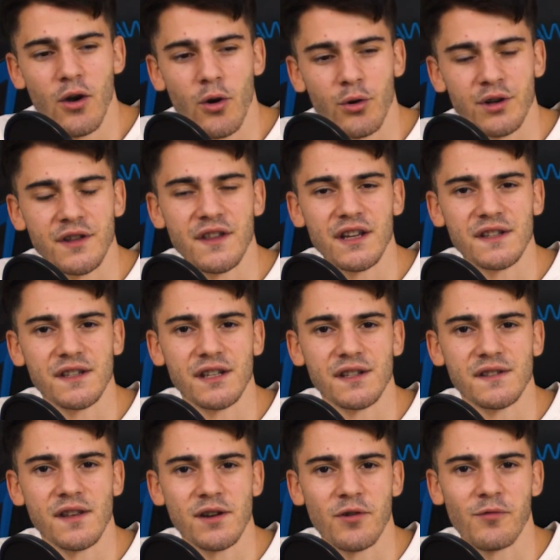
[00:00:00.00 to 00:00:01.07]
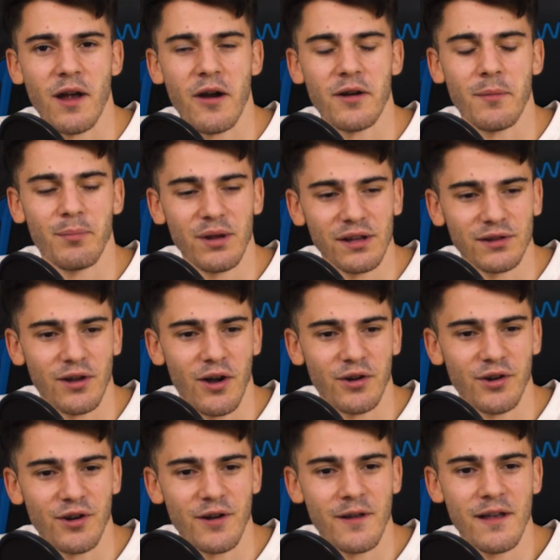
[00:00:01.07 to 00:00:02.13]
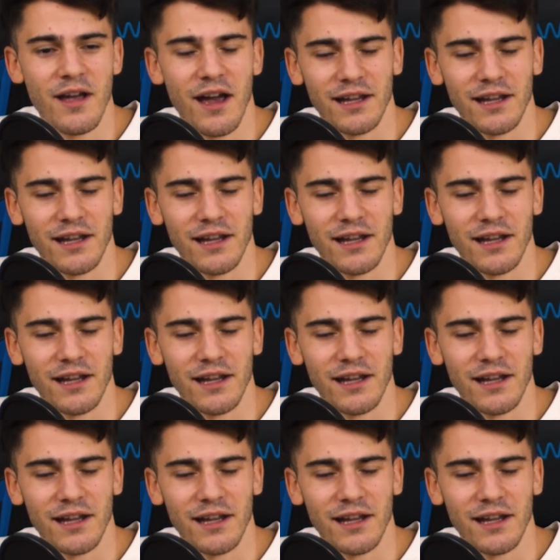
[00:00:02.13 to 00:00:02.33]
Or do you think it's going to stick around a bit longer?